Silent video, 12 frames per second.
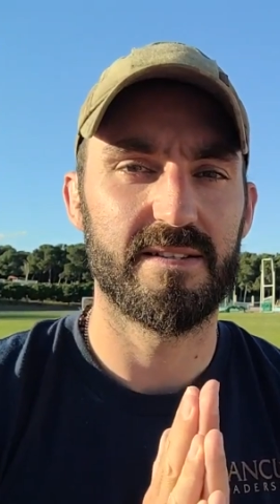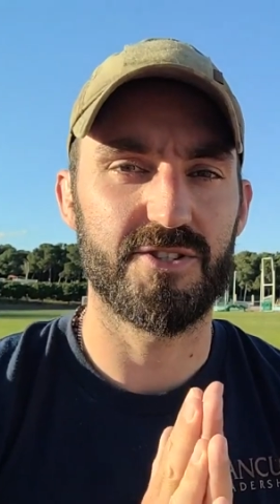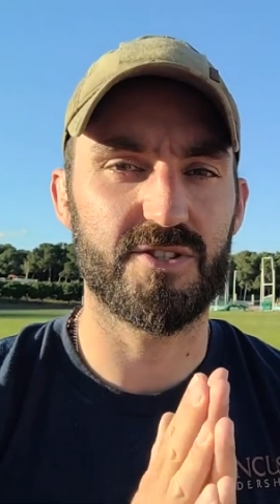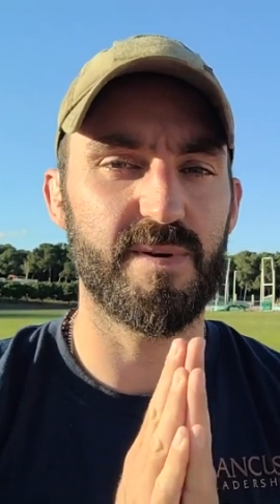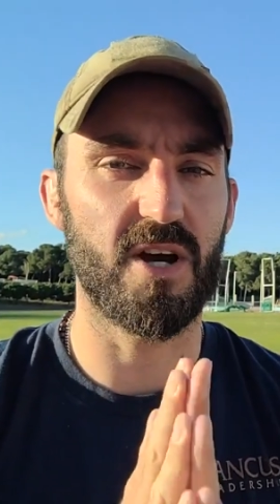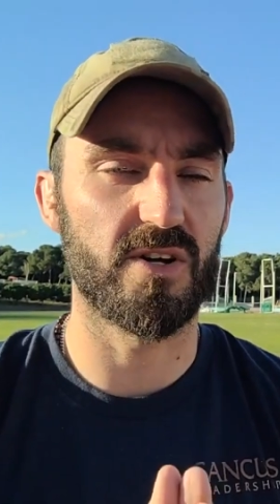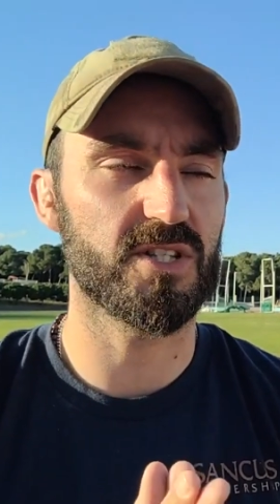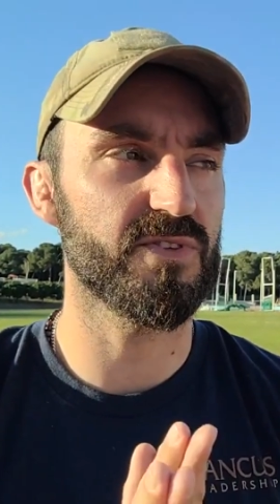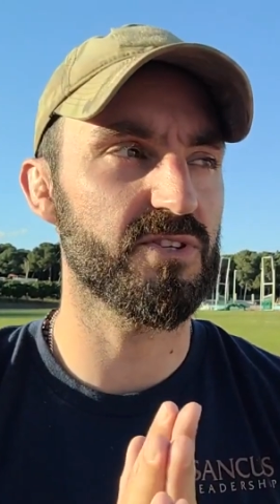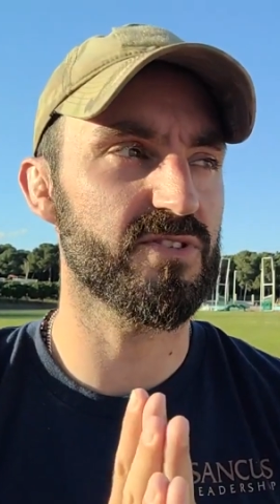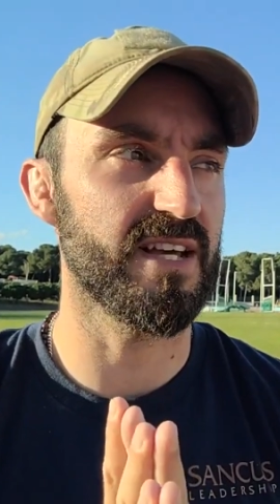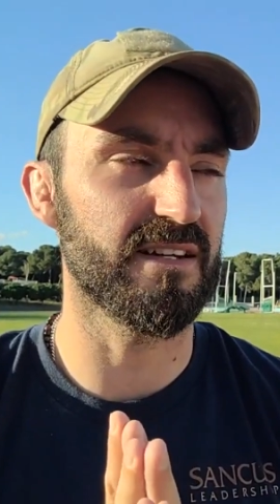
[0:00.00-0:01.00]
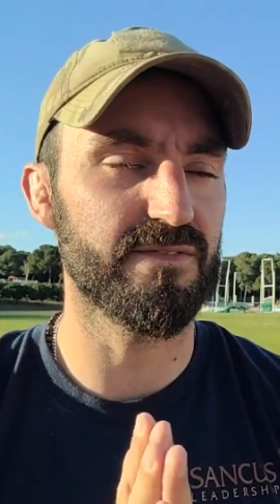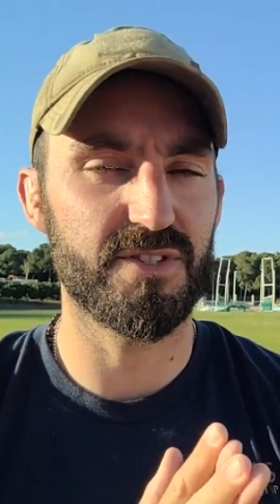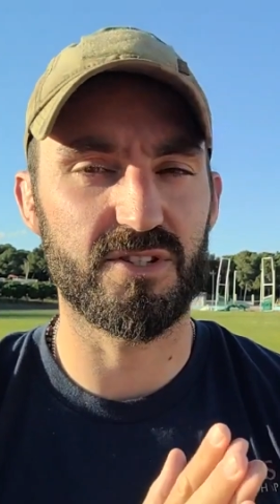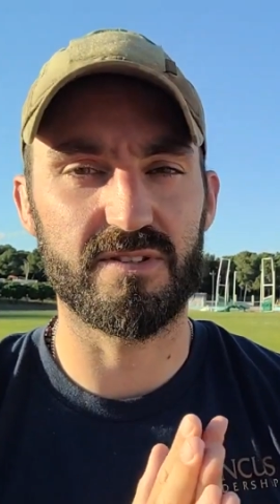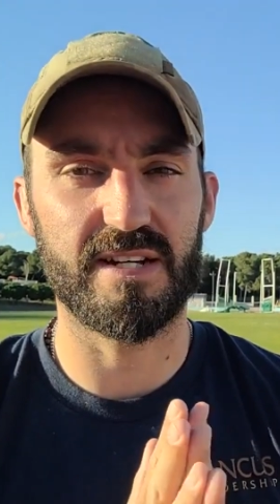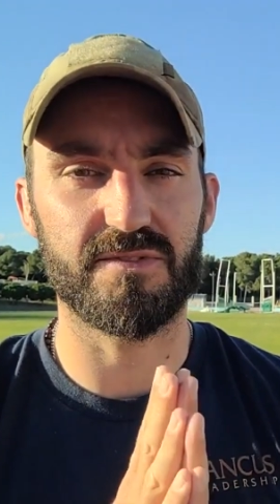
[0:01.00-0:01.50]
Just be honest with yourself. You
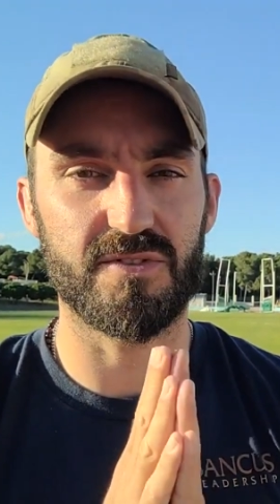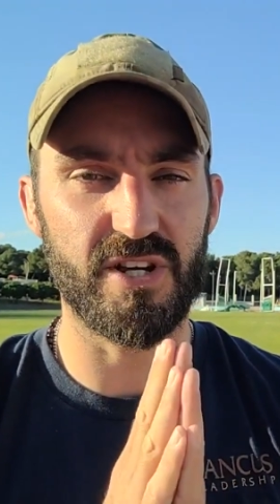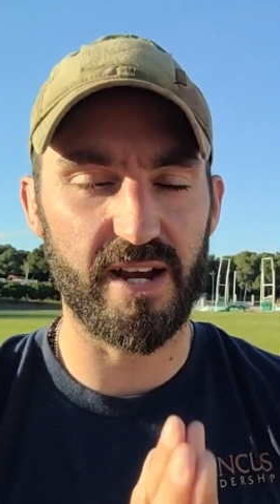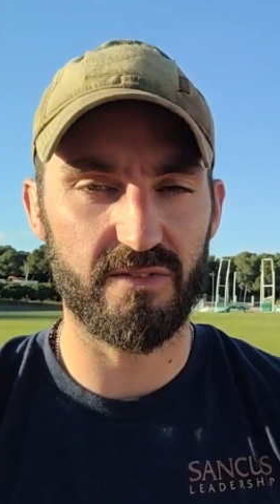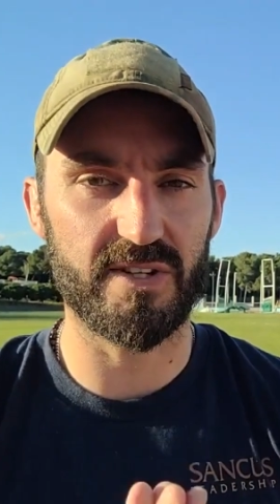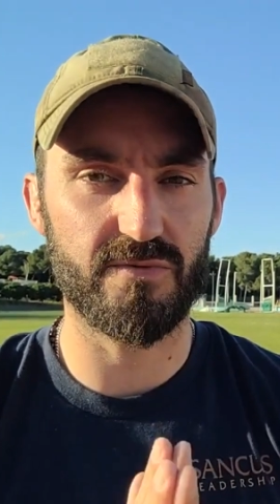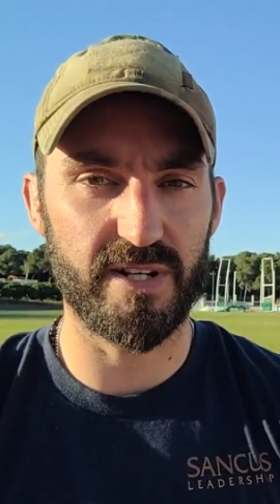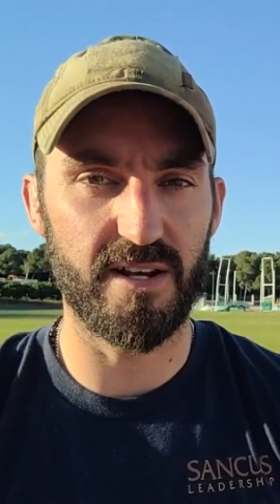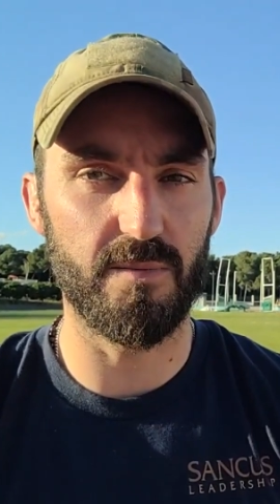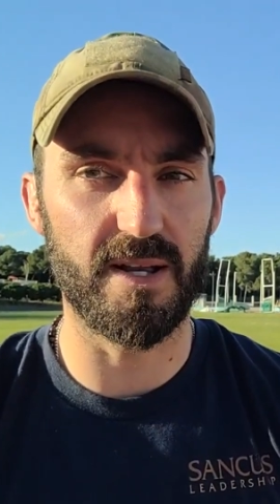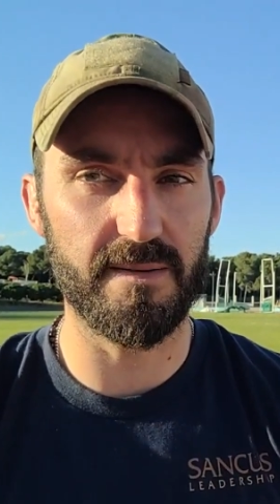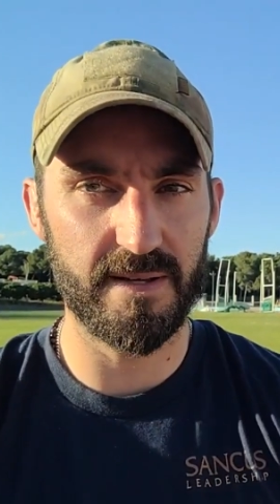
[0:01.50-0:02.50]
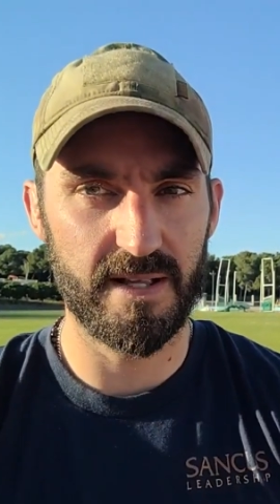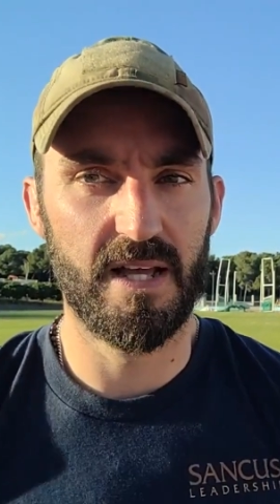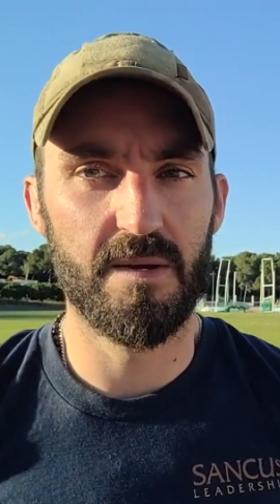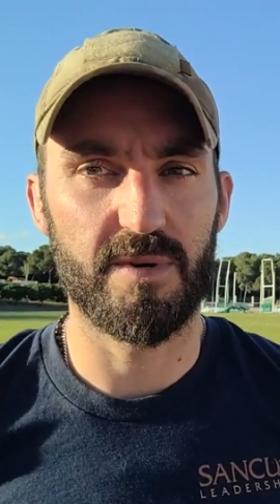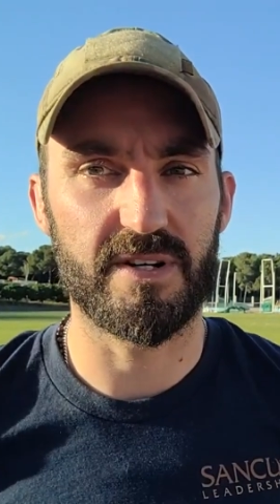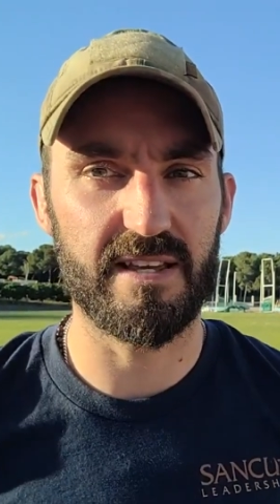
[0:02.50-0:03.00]
don't have to share this with anyone,
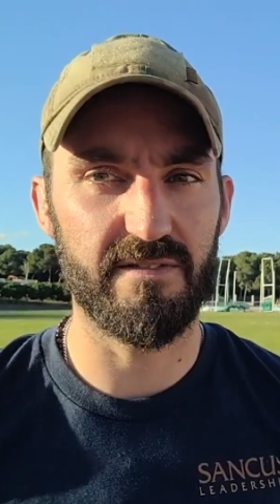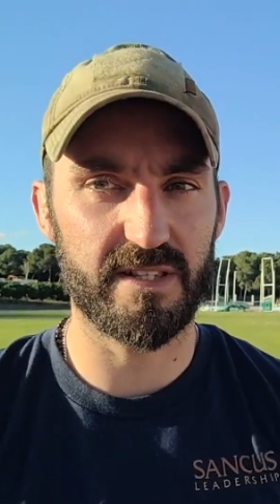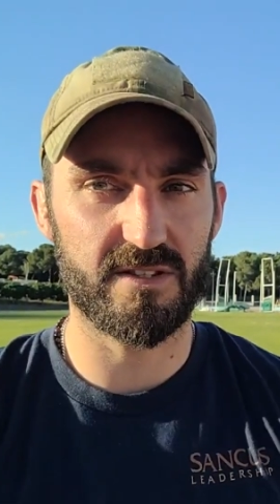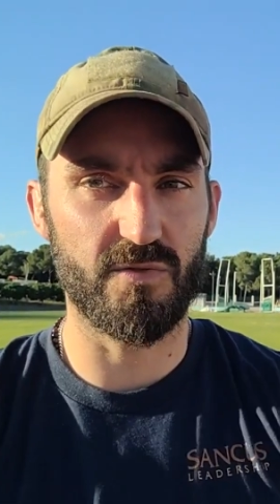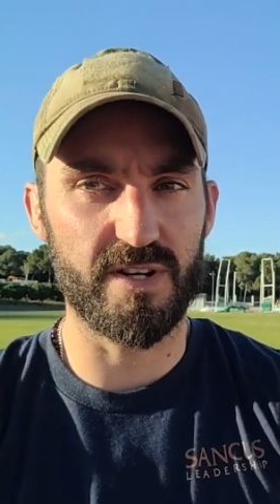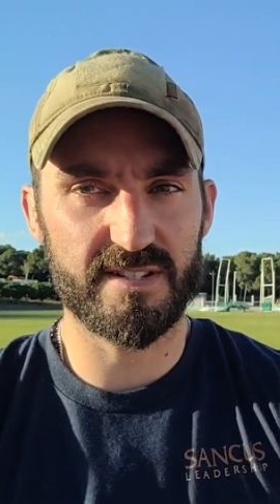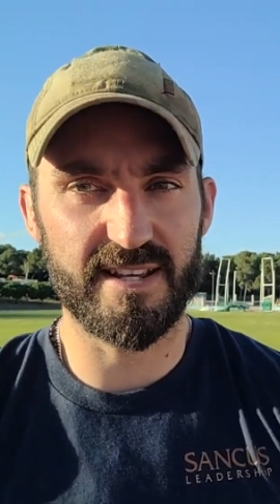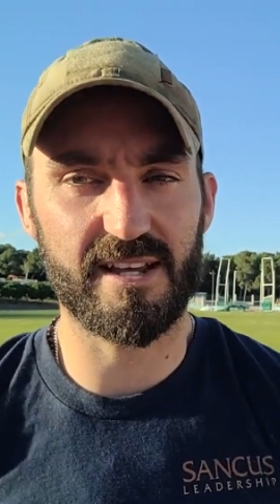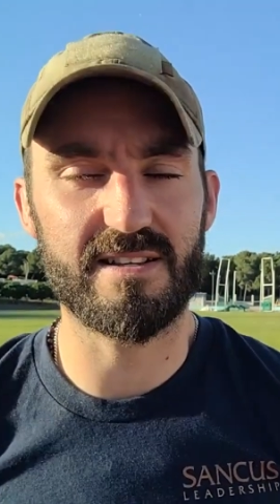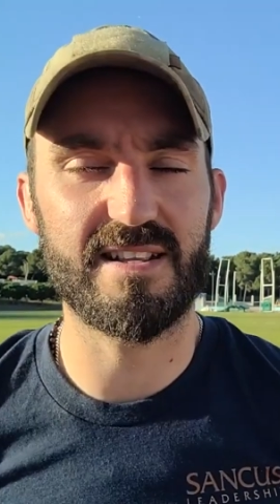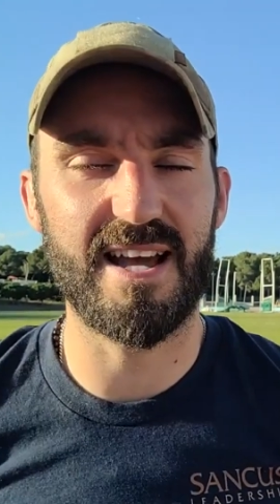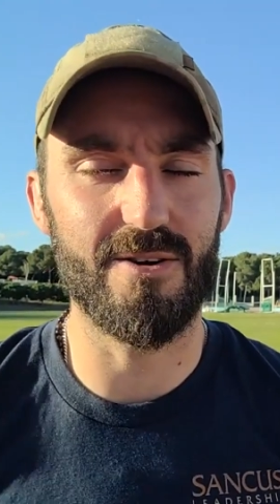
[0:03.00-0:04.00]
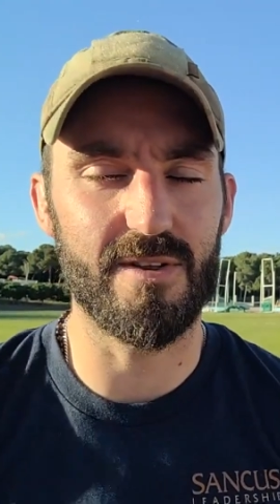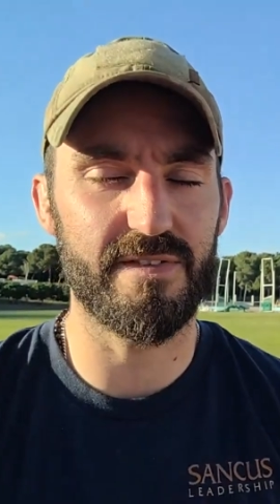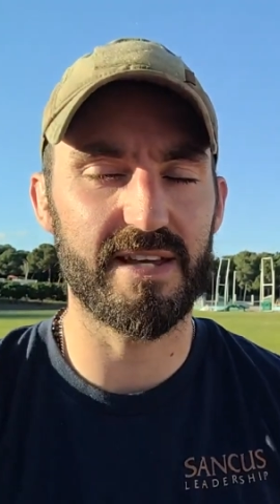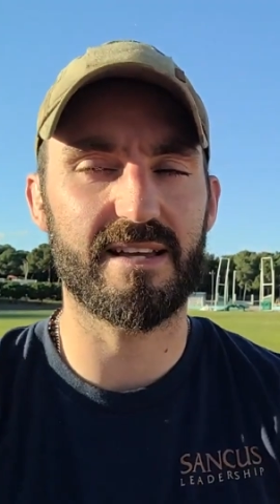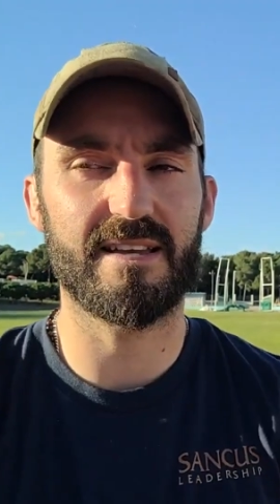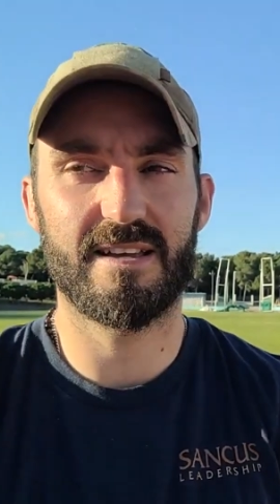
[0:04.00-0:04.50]
but give it 20 seconds now and
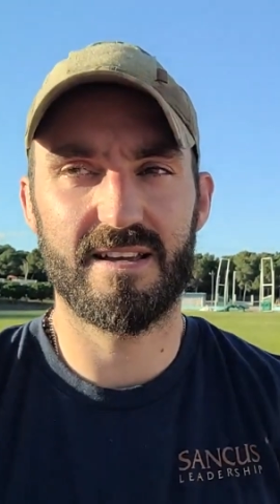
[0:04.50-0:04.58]
think,